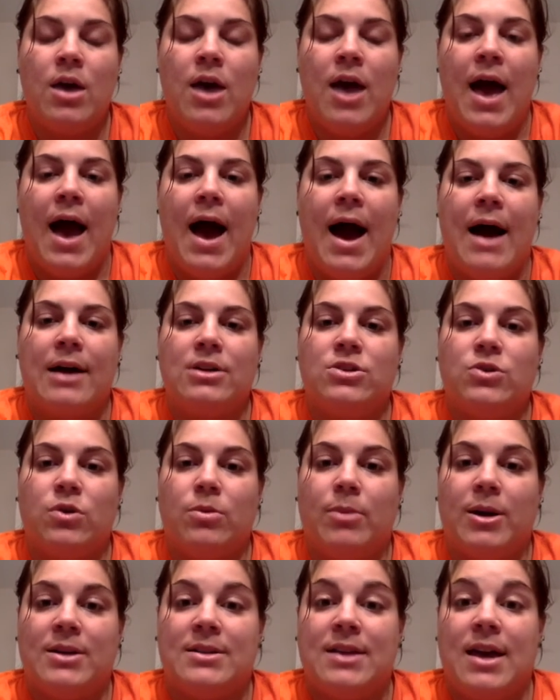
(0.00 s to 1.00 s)
add to it
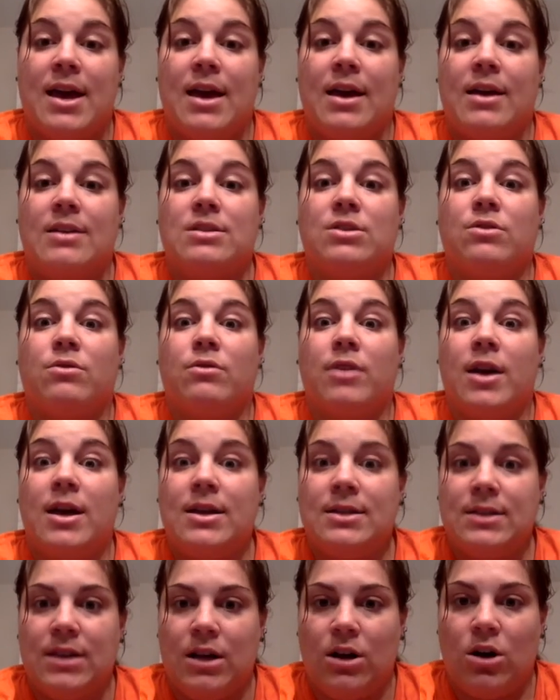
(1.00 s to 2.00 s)
by saying it's a
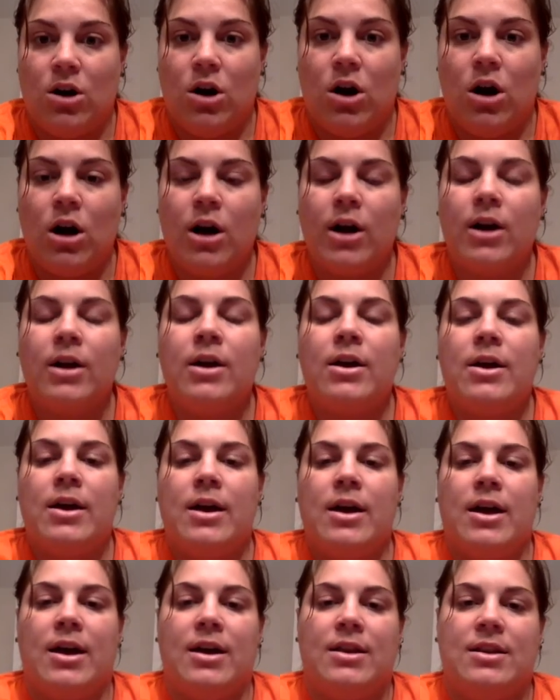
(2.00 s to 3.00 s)
racing car.
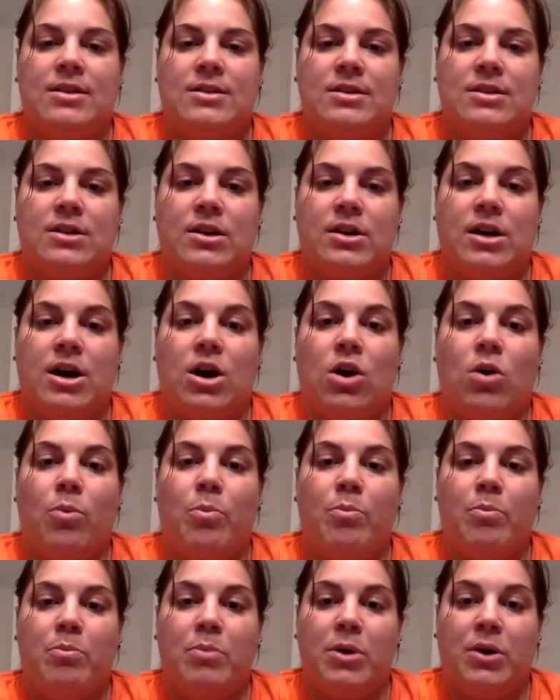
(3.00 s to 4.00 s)
And this is going to
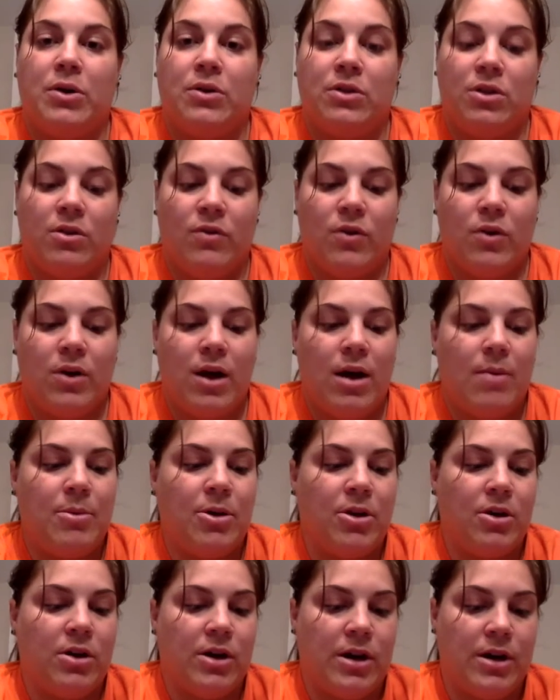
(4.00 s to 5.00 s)
help build their
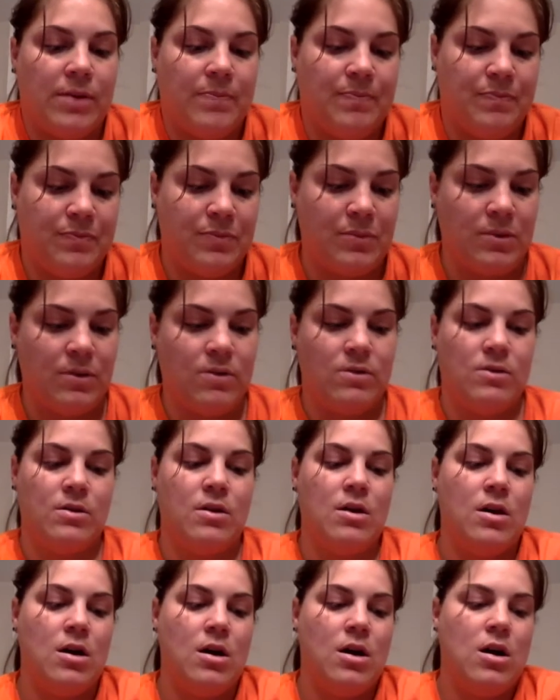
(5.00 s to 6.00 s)
vocabulary.
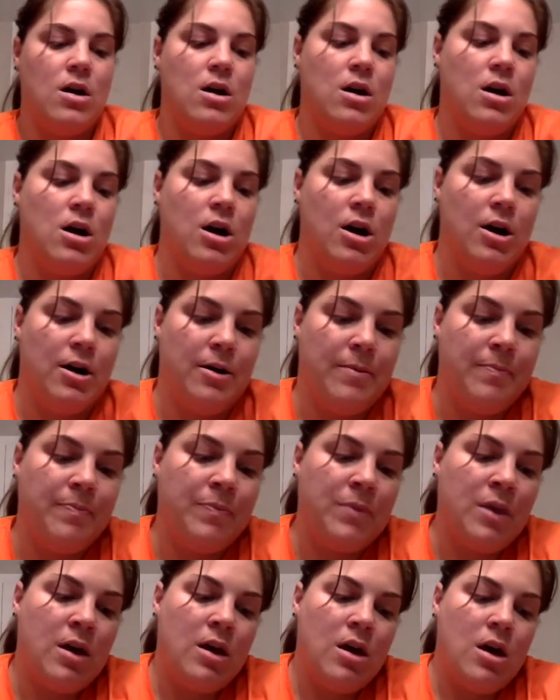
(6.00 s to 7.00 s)

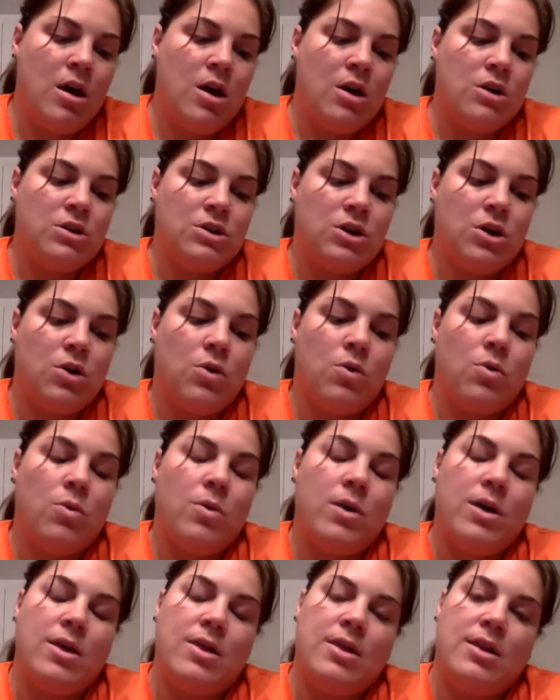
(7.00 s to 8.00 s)
So
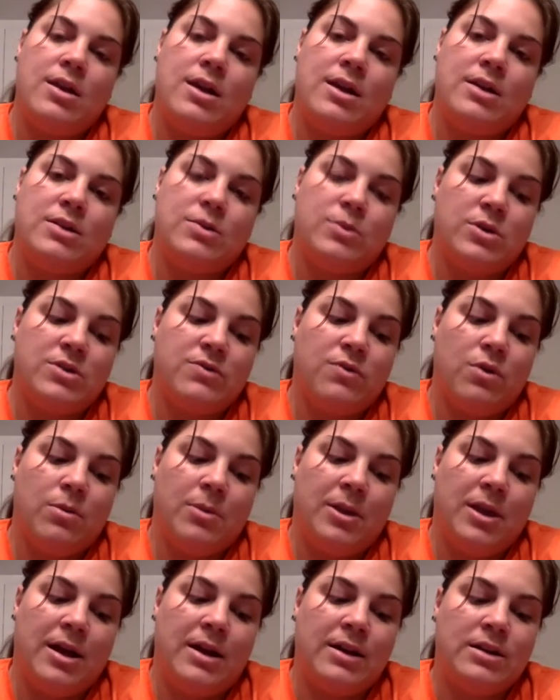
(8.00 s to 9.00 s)
the next was
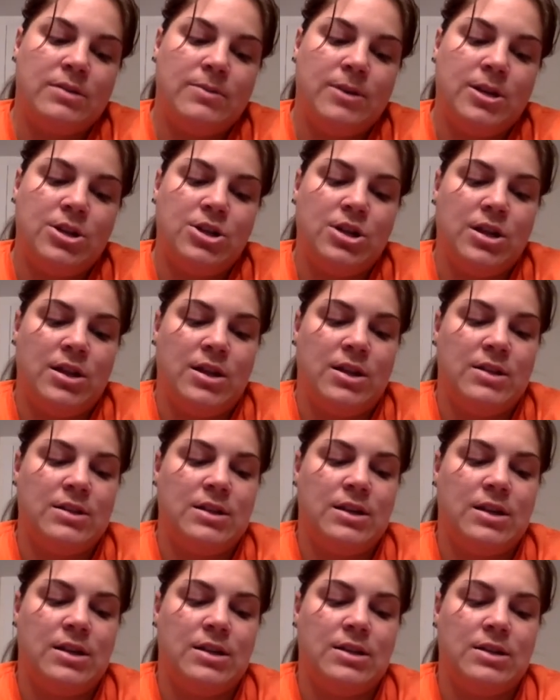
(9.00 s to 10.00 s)
formulatic speech. And this
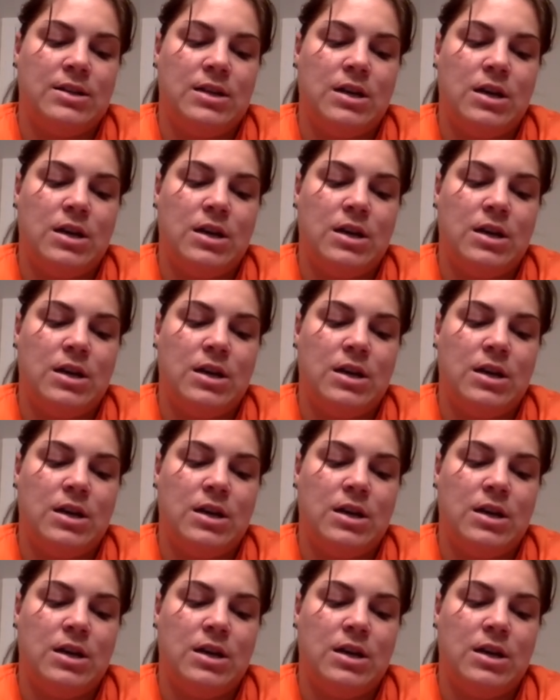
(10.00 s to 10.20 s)
is